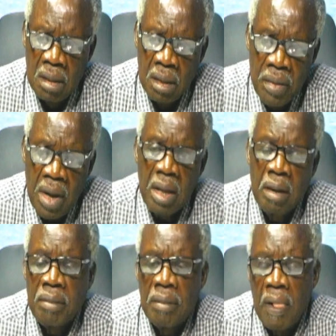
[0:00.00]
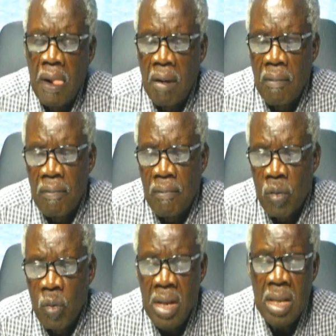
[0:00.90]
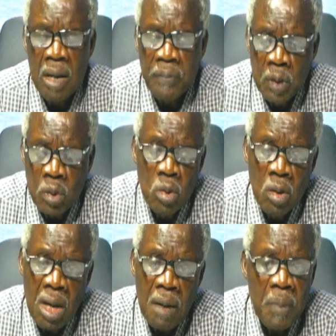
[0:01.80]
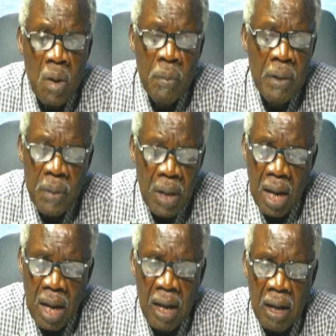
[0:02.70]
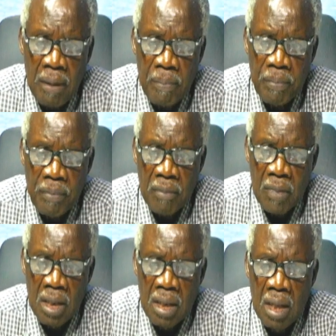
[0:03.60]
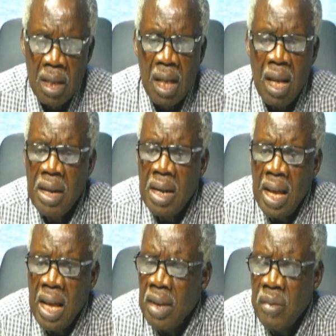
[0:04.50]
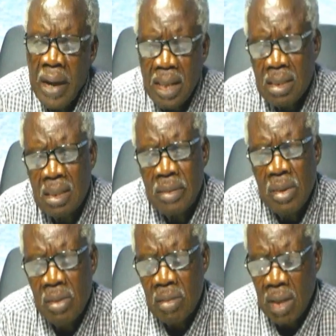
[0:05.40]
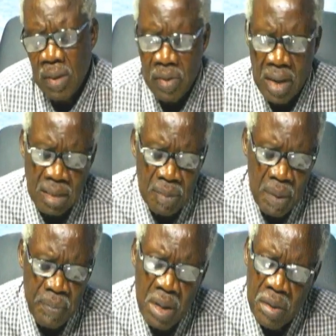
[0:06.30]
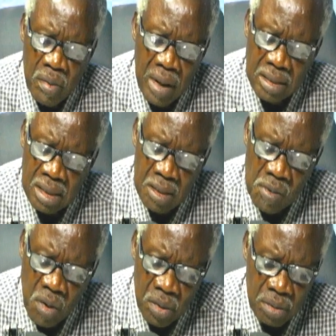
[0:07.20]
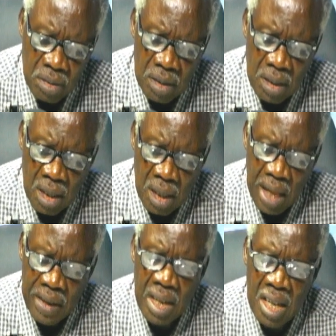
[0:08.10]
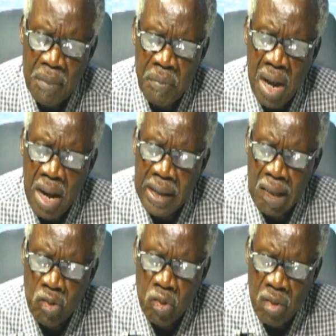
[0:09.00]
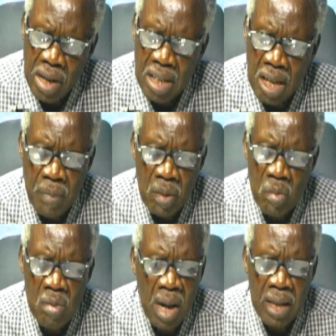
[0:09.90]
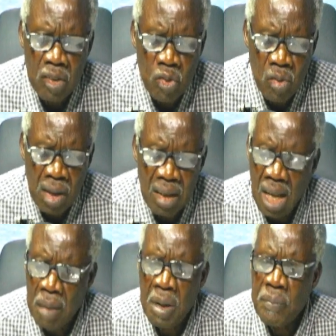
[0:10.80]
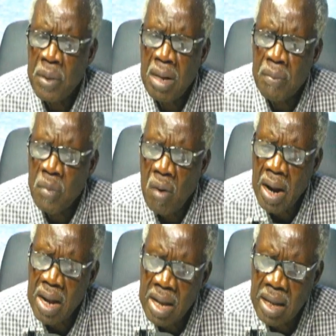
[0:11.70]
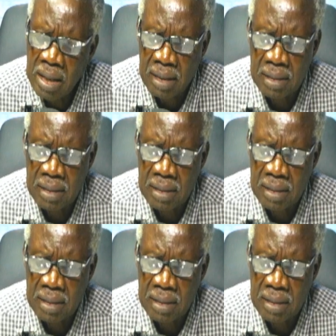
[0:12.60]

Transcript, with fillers: Yeah, when your foot you and my obivia. And a year seen wrong, a year see baby, a year see a corner. And a near my ye soon near me, who are ye soon, ever brim wine.